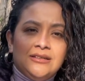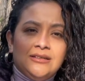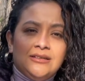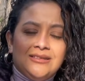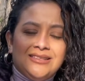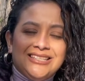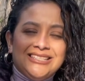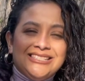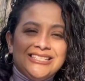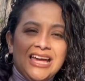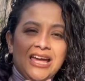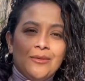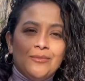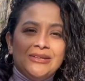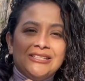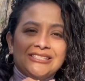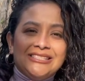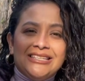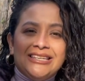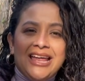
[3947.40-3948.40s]
The time
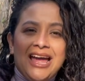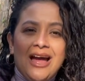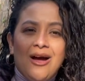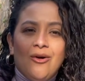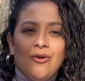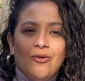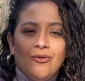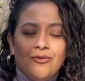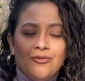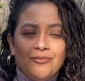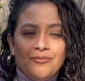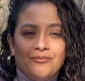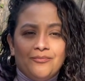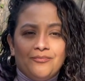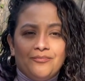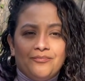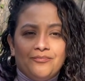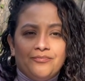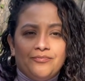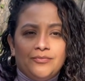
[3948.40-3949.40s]
is now.
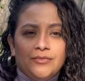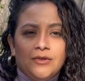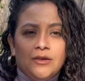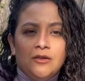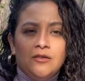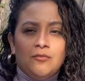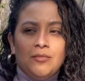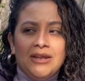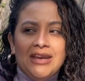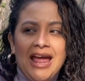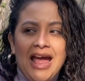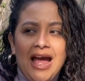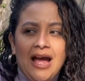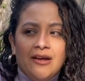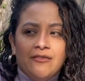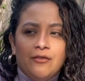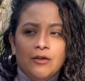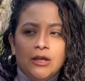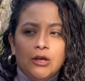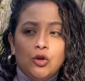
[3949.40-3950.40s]
I
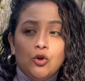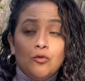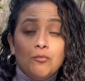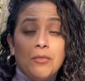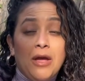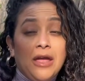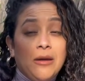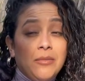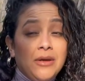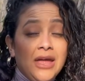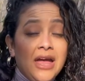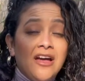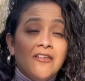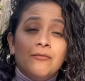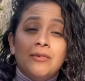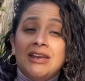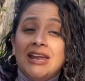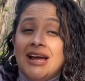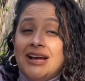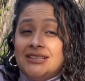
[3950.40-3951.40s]
feel like you maybe have
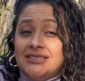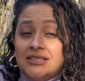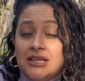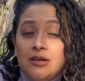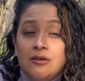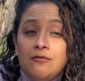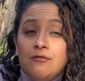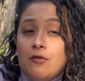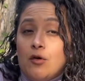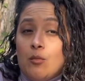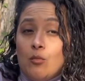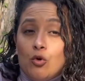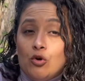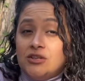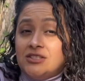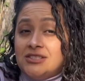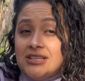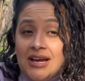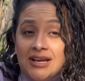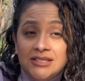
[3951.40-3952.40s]
been asking for more
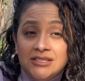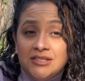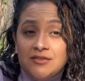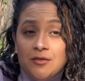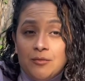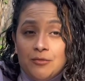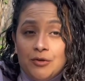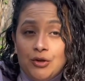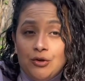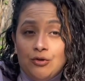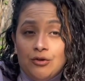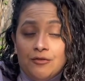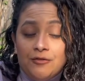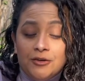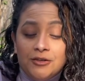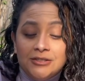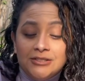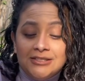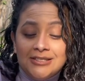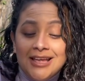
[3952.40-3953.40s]
signs from the
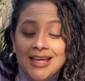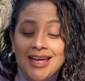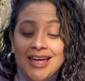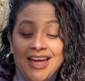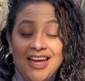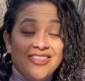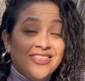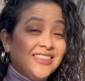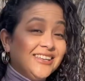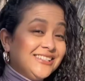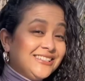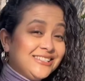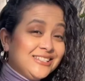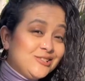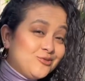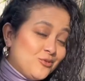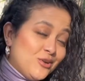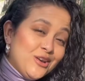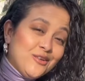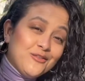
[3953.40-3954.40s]
universe. And this is
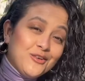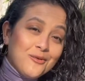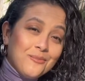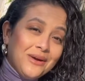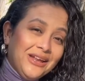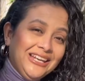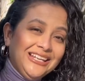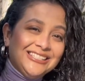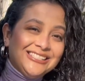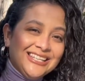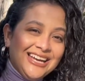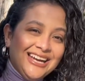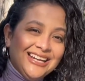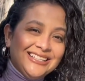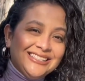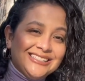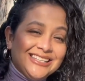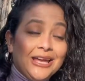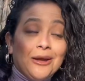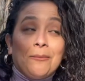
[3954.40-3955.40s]
one of your many
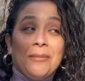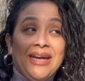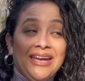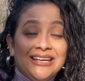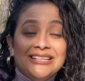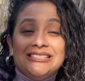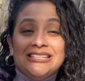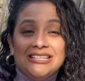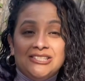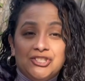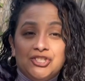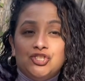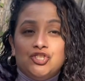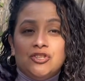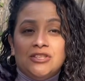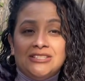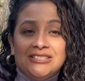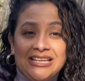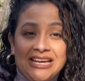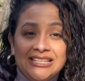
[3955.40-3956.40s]
signs. Like, pay attention to the
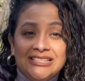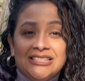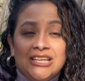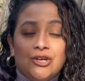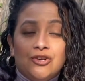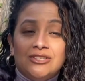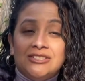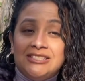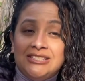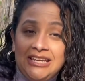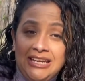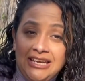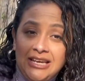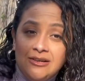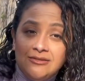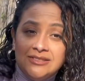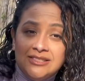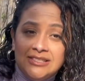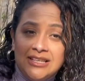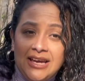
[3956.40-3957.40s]
signs that you're seeing
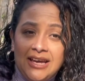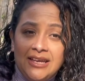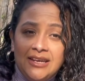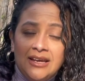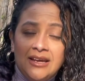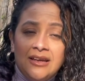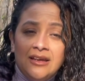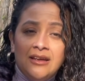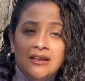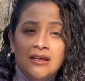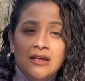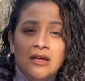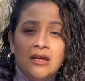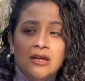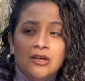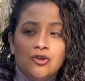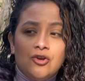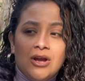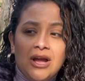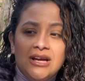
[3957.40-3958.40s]
outside.
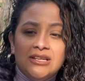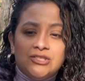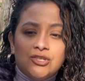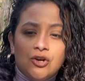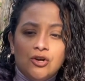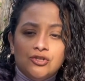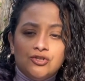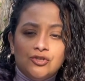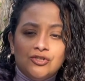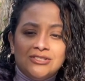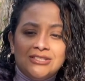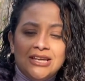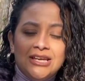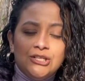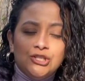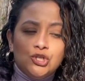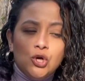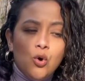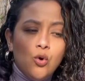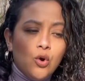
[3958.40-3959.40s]
Your guides are also saying,
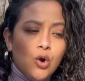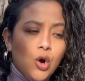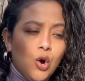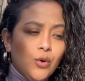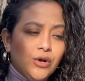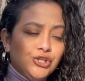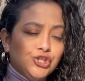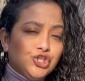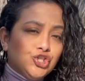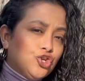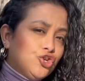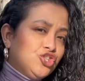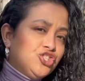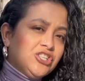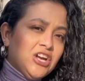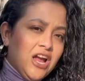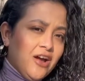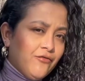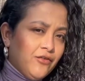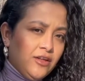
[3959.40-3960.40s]
don't go and search
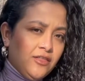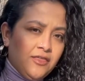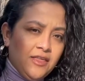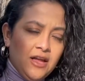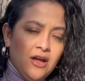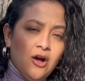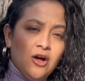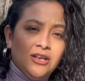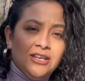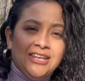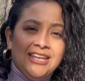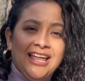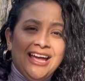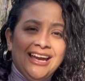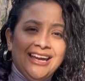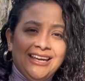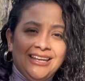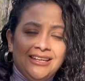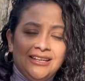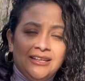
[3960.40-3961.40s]
everything
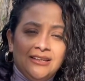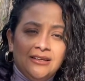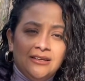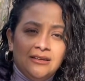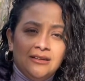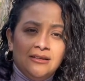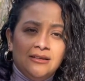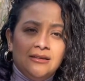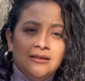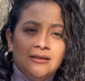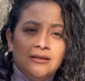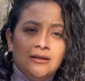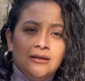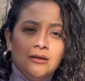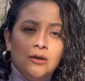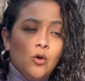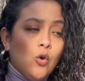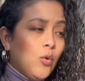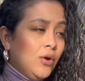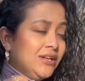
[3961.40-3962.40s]
online.
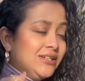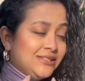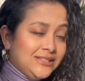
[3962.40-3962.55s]
Oh, what does